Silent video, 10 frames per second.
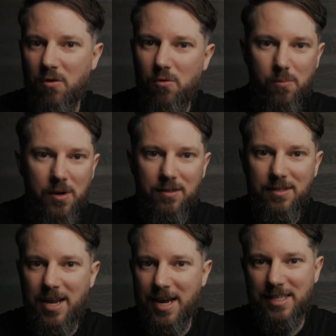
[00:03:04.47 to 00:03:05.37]

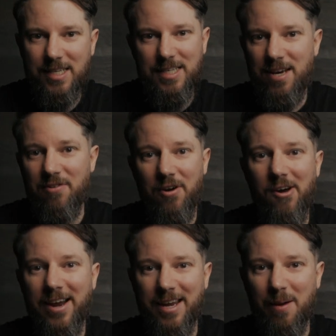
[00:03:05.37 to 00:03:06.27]
almost next to zero
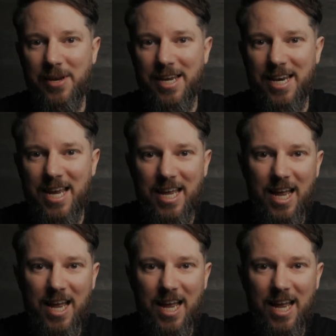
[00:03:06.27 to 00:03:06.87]
light coming in.